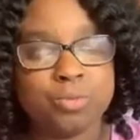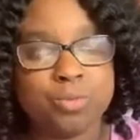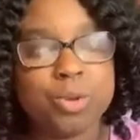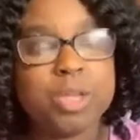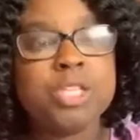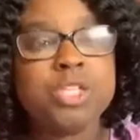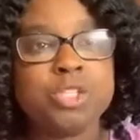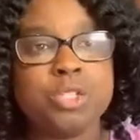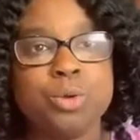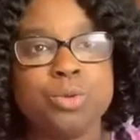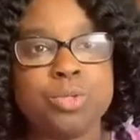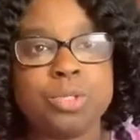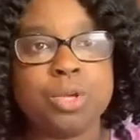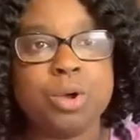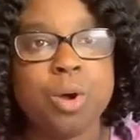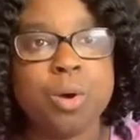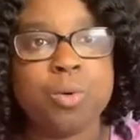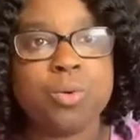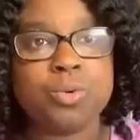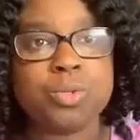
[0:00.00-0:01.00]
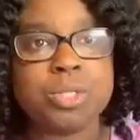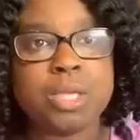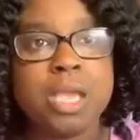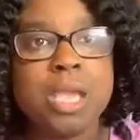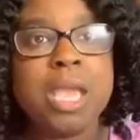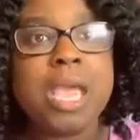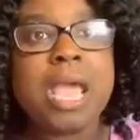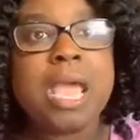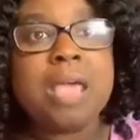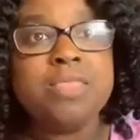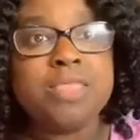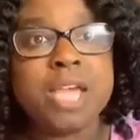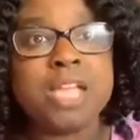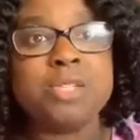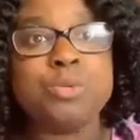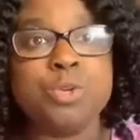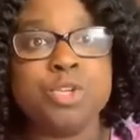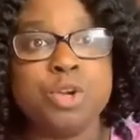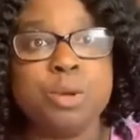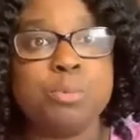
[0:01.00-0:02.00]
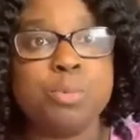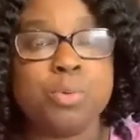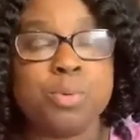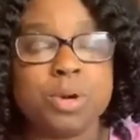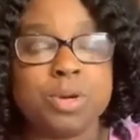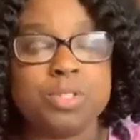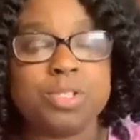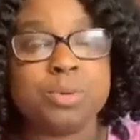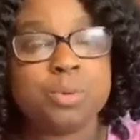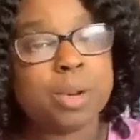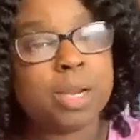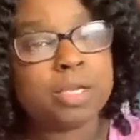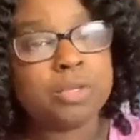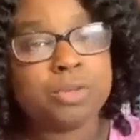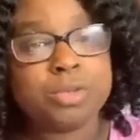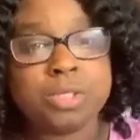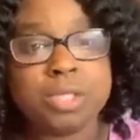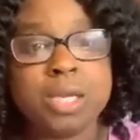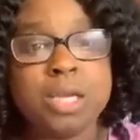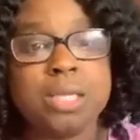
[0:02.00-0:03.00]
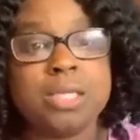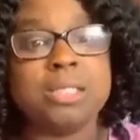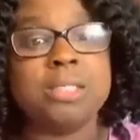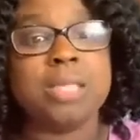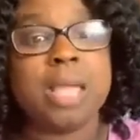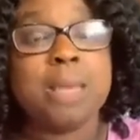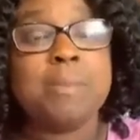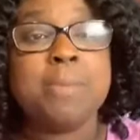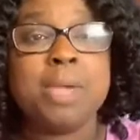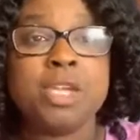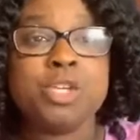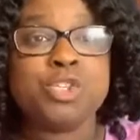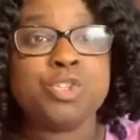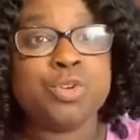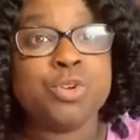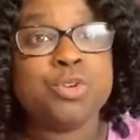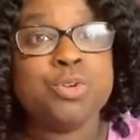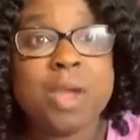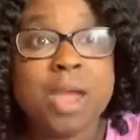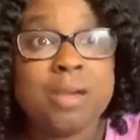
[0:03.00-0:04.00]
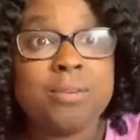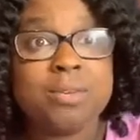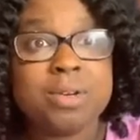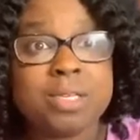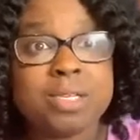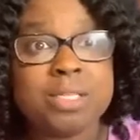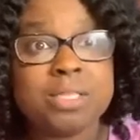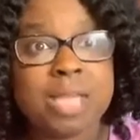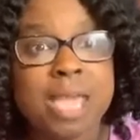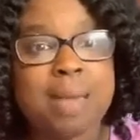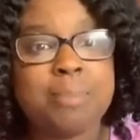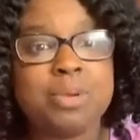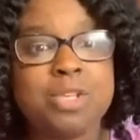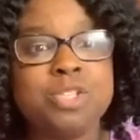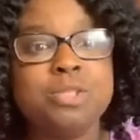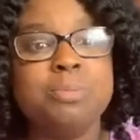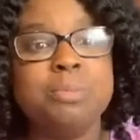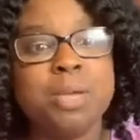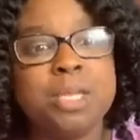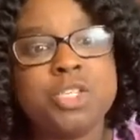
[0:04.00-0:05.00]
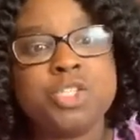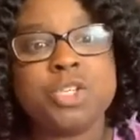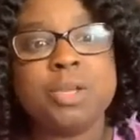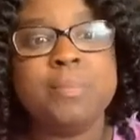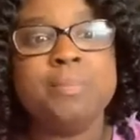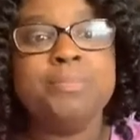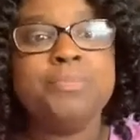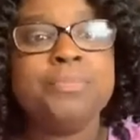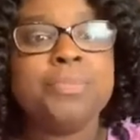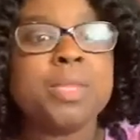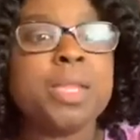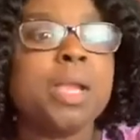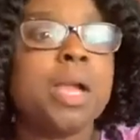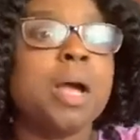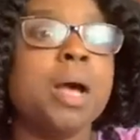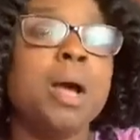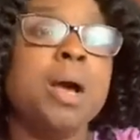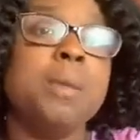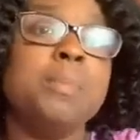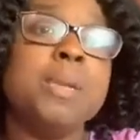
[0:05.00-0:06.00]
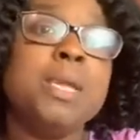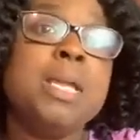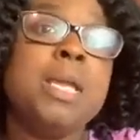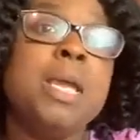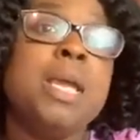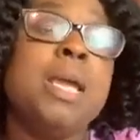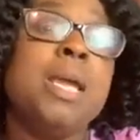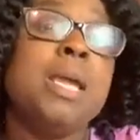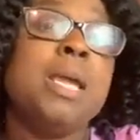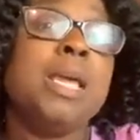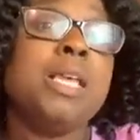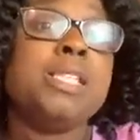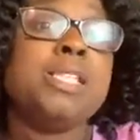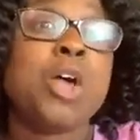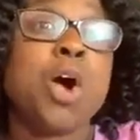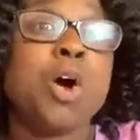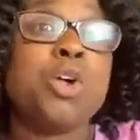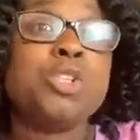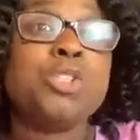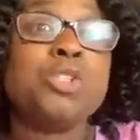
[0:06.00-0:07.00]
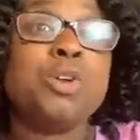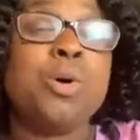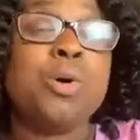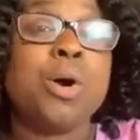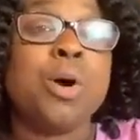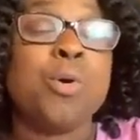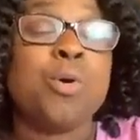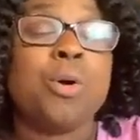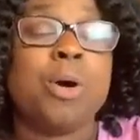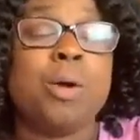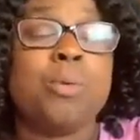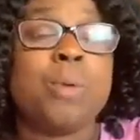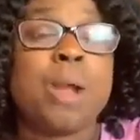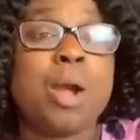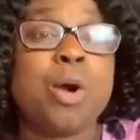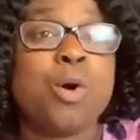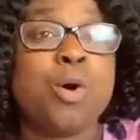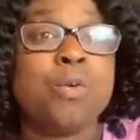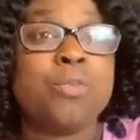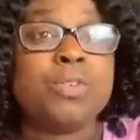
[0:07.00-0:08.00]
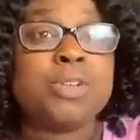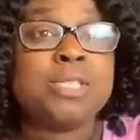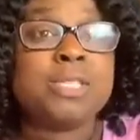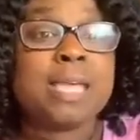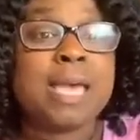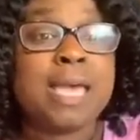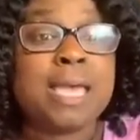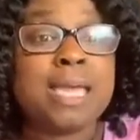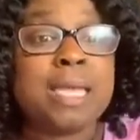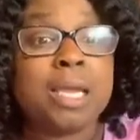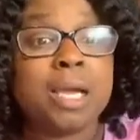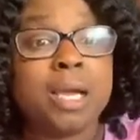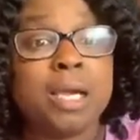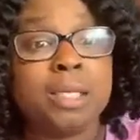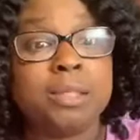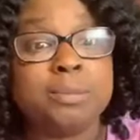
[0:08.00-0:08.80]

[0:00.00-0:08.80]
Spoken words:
reach those goals. And that's what your board of director does. They make sure you have an established budget. It's also around oversight,